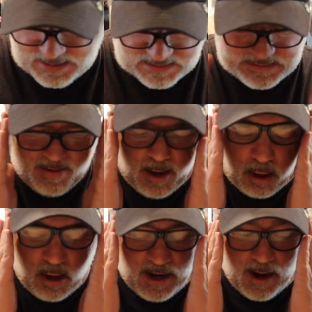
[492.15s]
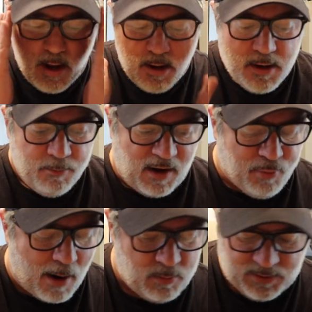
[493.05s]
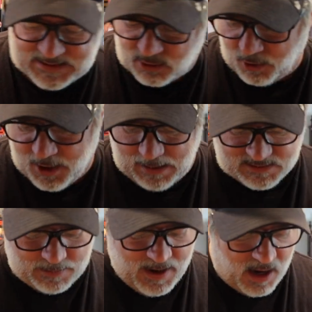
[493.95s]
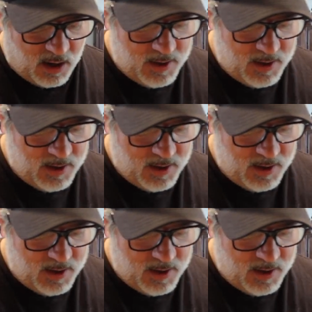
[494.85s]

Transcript: It doesn't matter. Okay. But I probably screwed it up somehow.